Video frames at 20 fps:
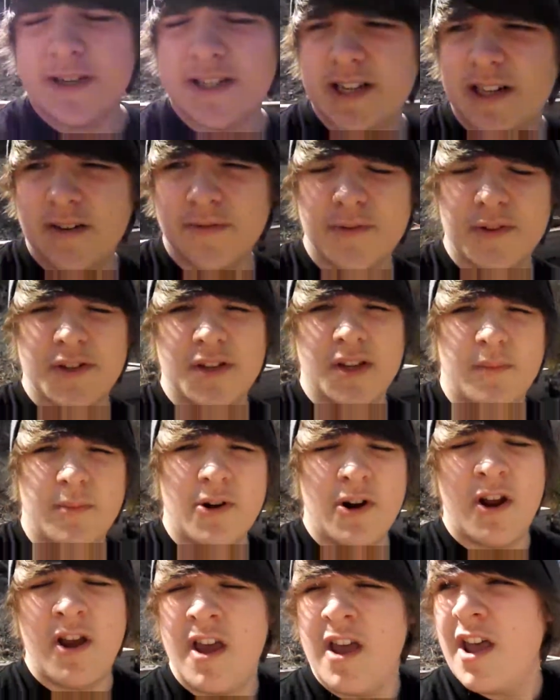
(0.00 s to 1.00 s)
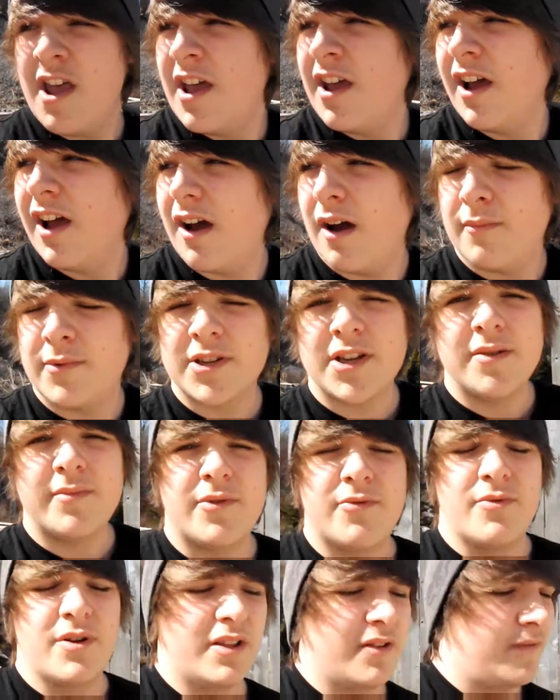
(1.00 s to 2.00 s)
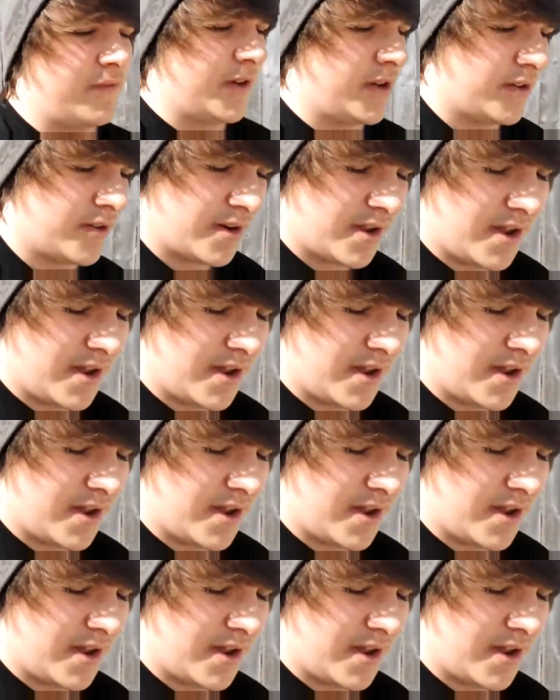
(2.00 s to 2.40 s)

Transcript: excited for the summer. It's gonna be really fun.